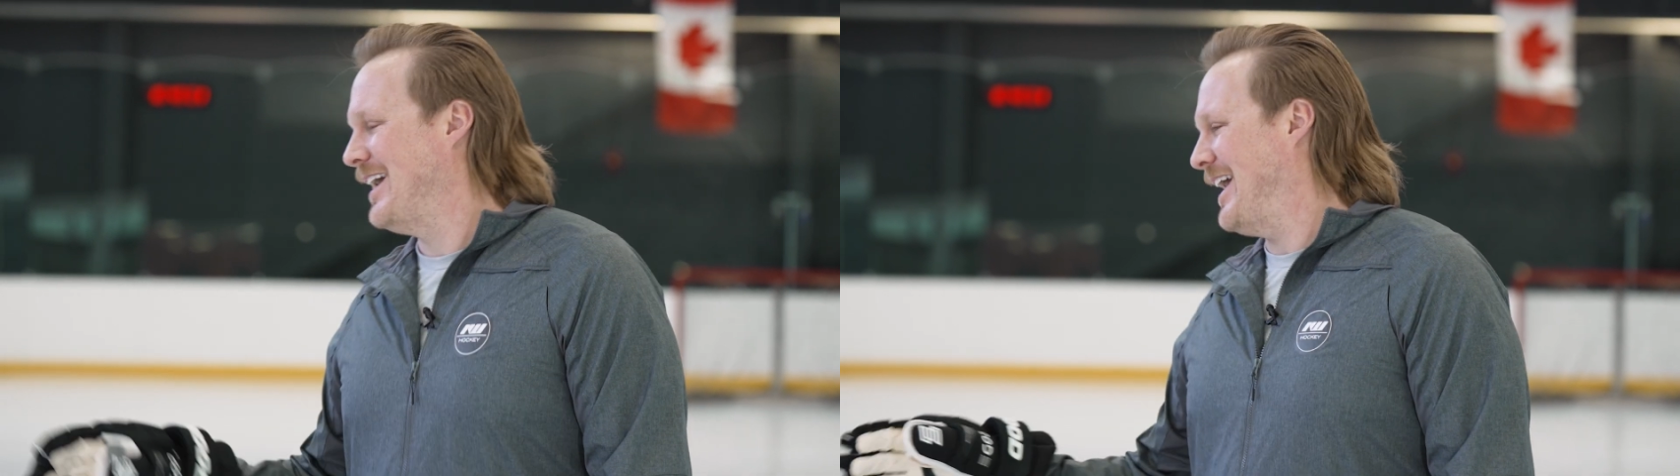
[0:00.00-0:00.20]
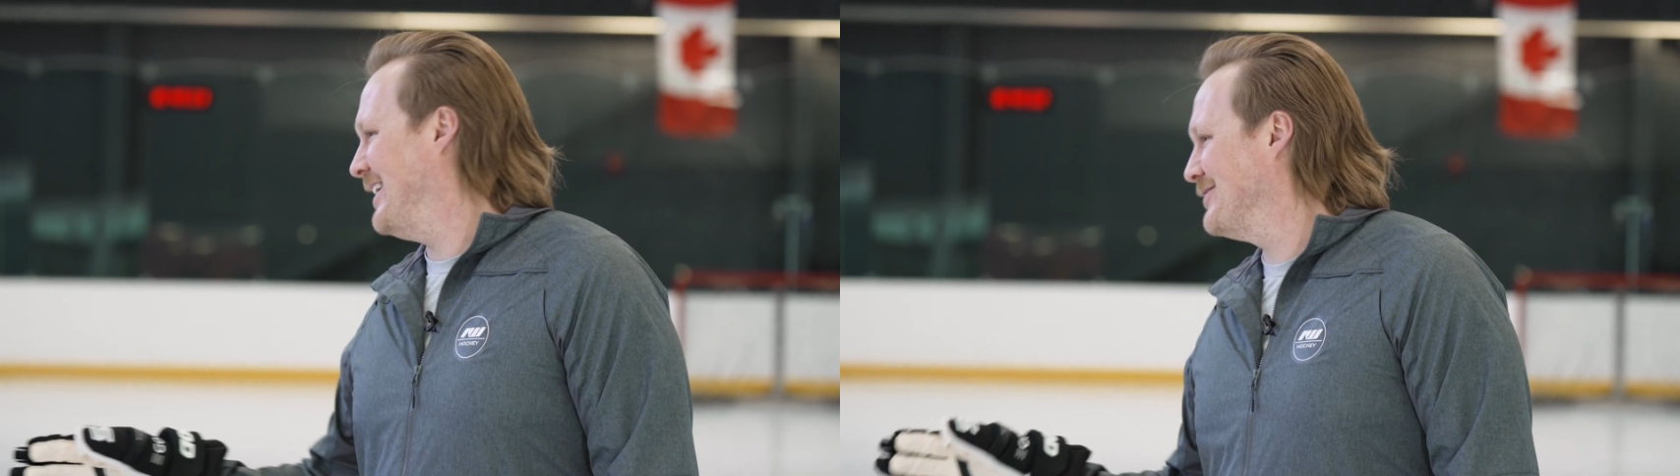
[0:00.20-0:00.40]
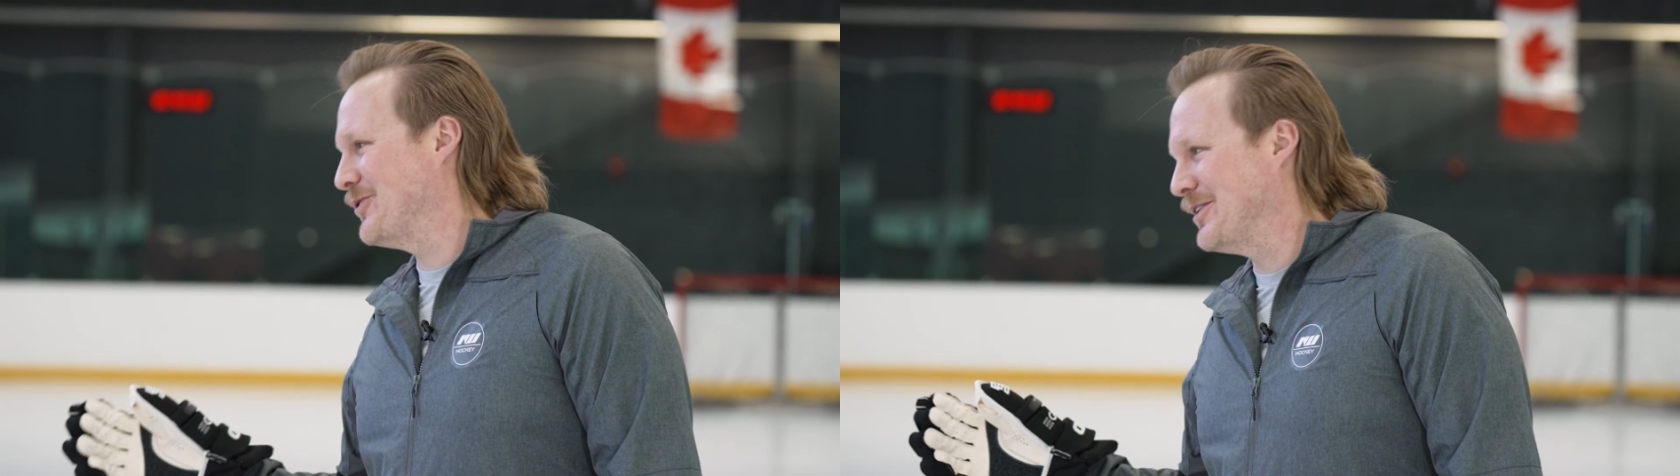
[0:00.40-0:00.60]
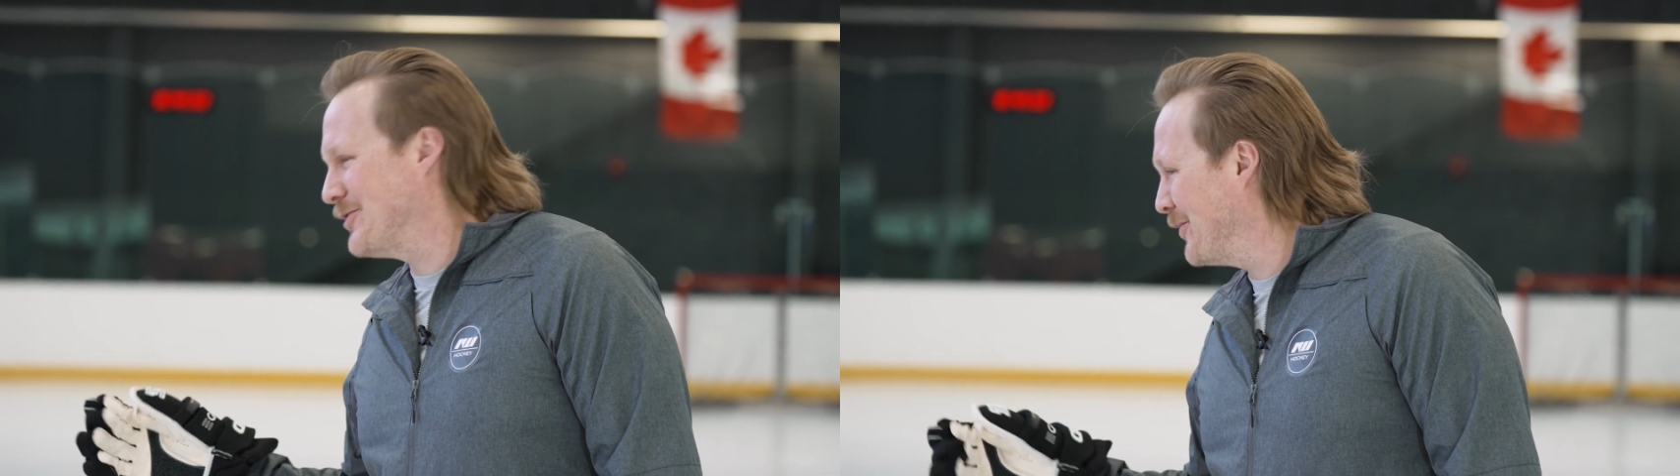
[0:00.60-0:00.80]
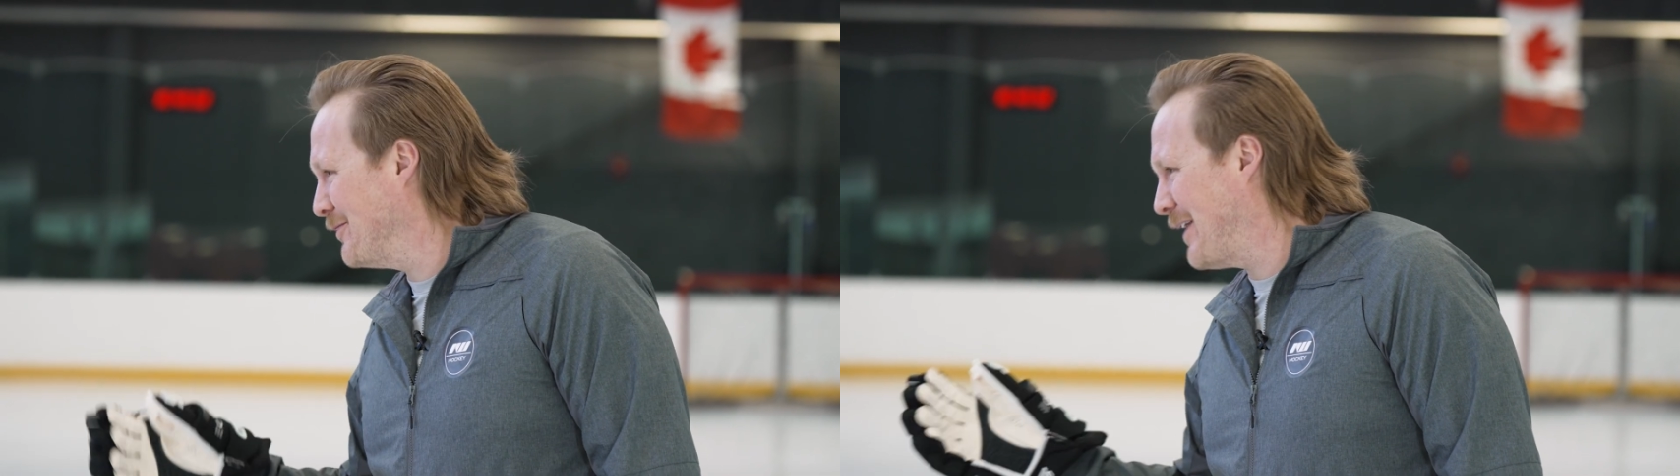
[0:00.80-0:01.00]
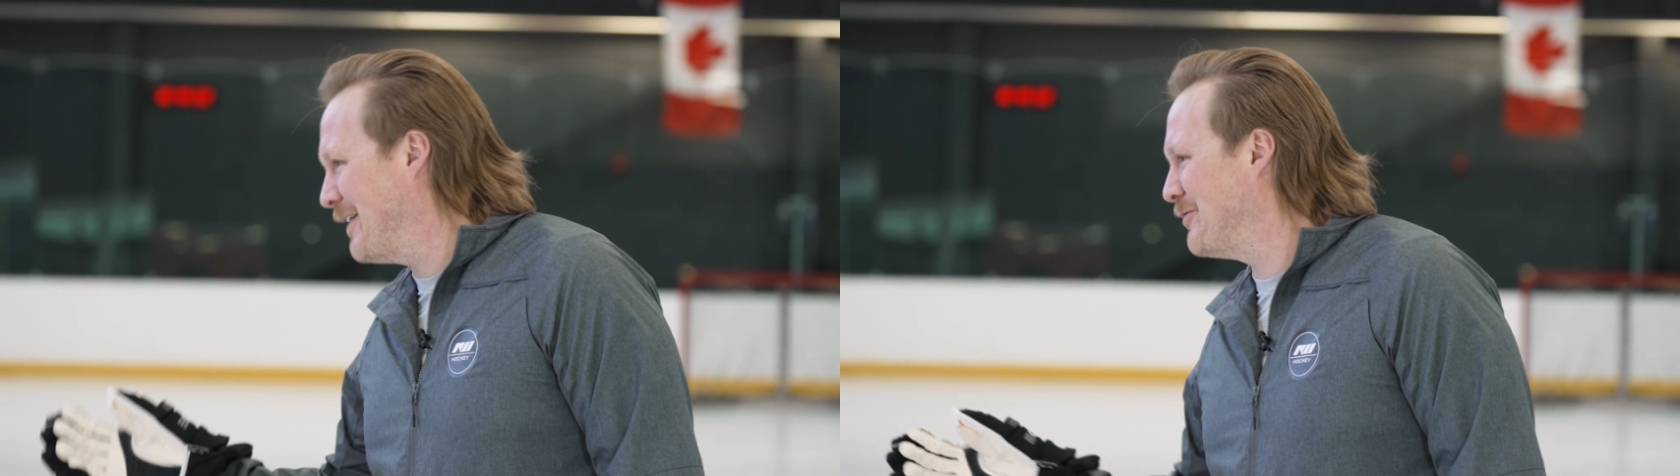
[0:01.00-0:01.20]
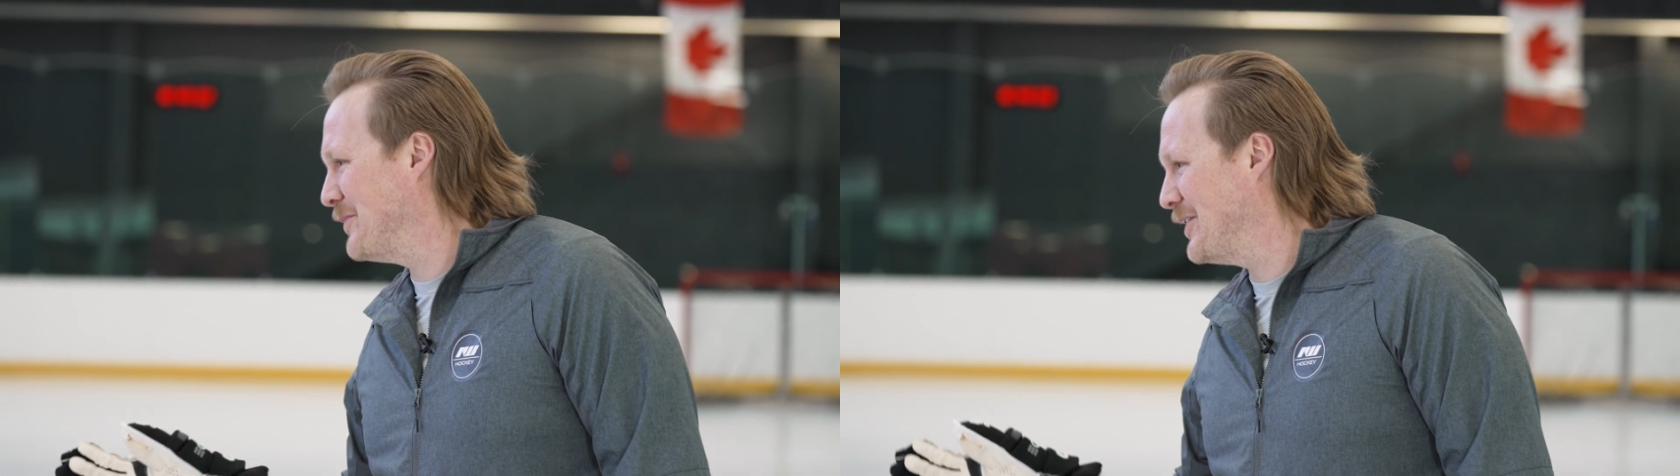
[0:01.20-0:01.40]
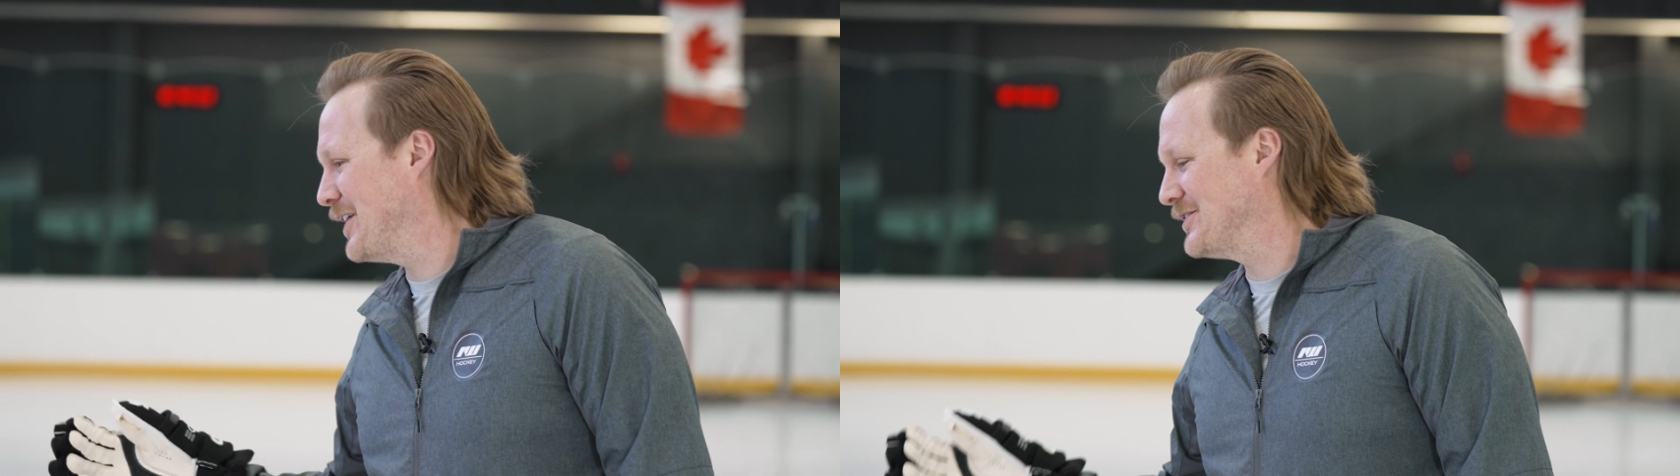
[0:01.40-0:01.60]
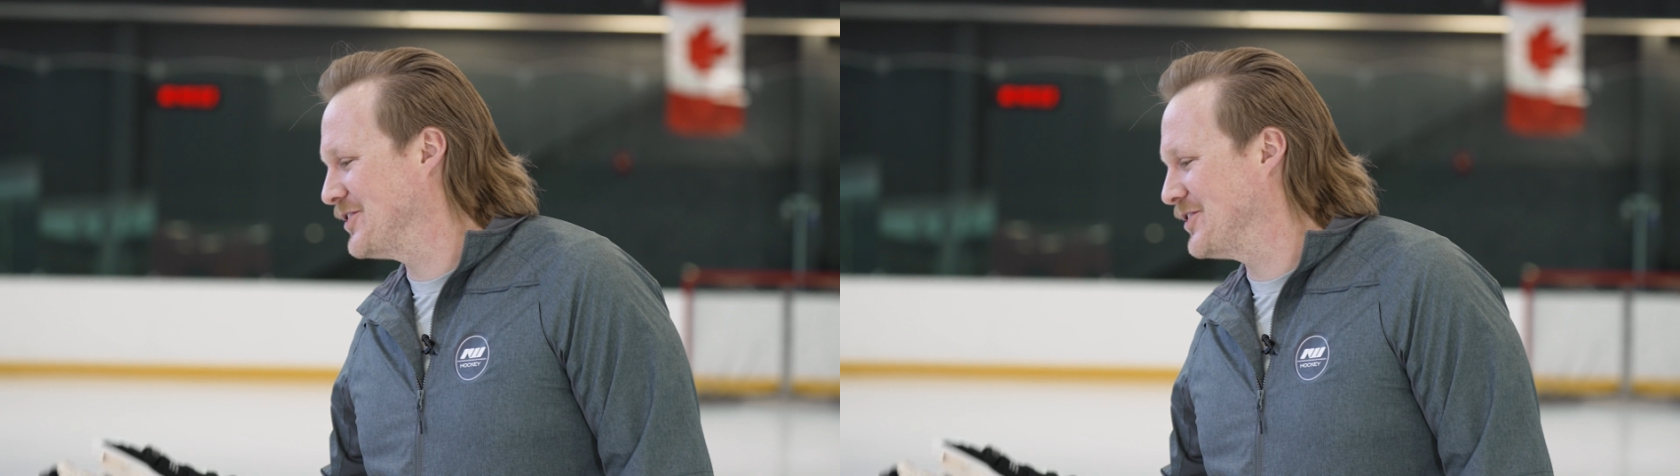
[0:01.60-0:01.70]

and 2025 and beyond.